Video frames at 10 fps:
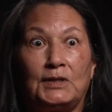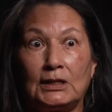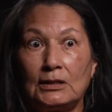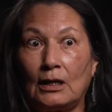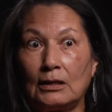
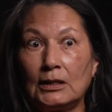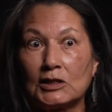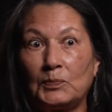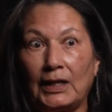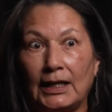did not
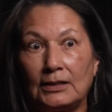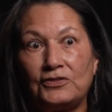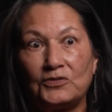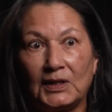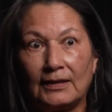explain
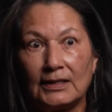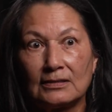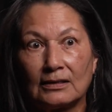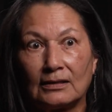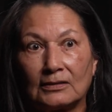to me these
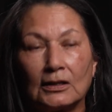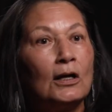things,